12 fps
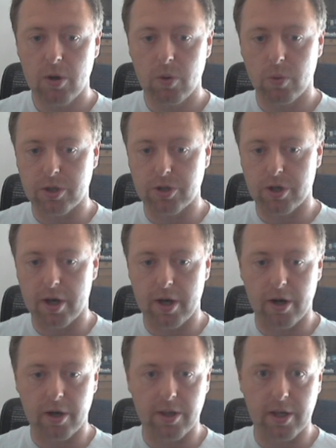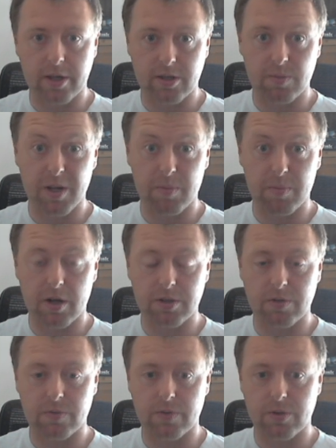which uh, I think is a big
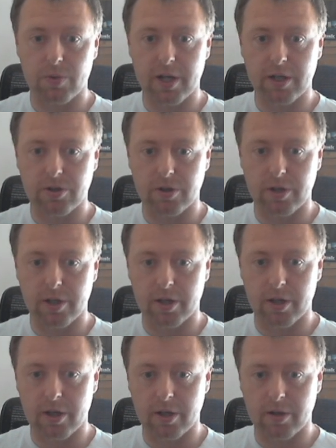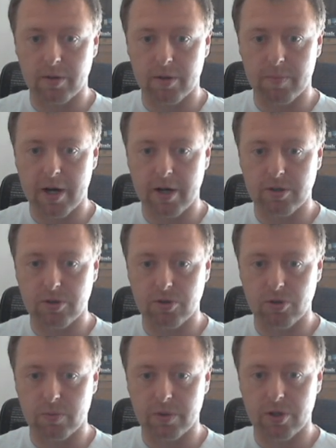positive as well, certainly in, in comparison to
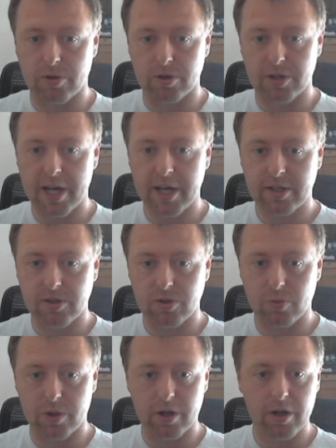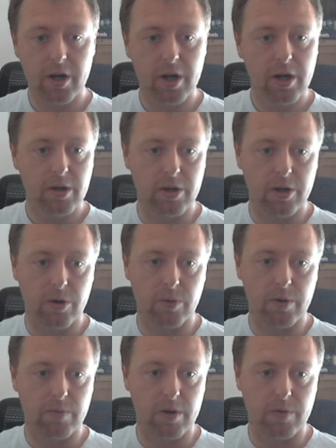some of the other dexes where, you
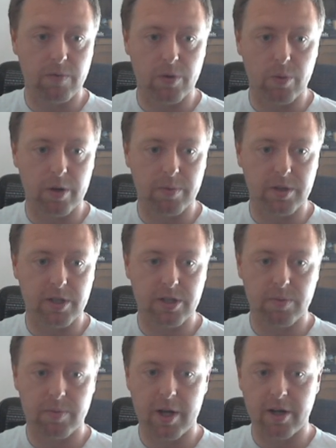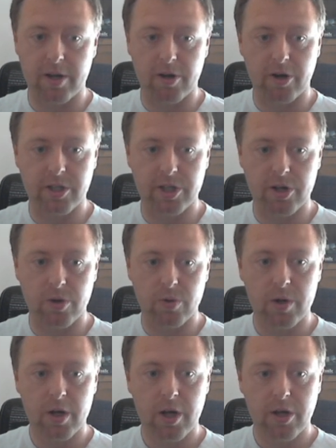know, if, if you want to participate in an
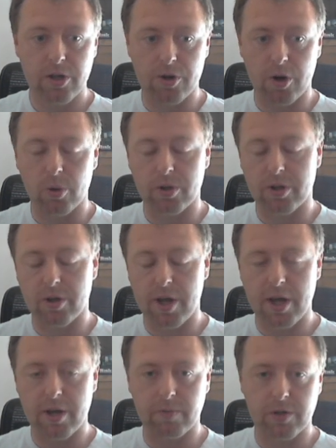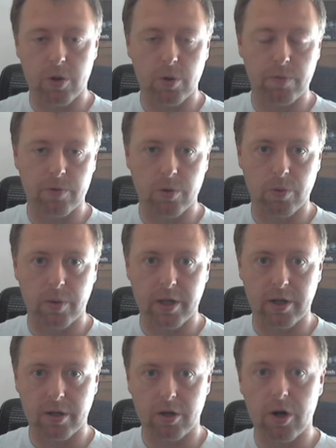IDO, you're holding their native token for a
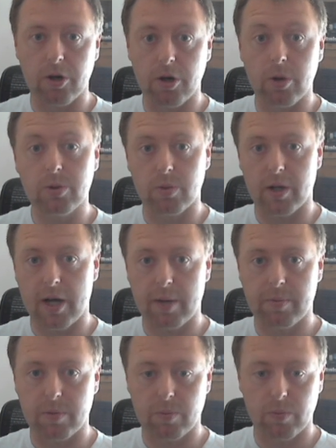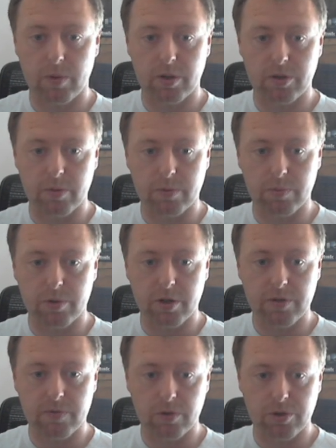week and God knows what will happen in terms of
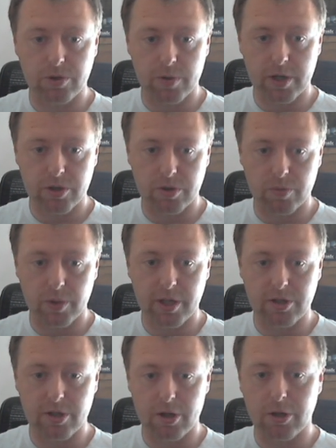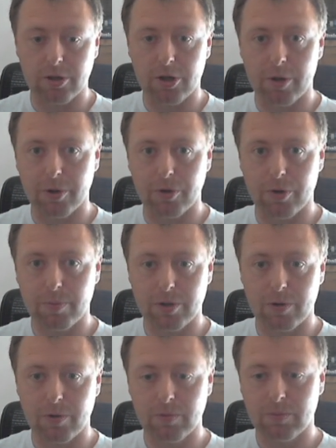price fluctuation. A week's a long time in crypto.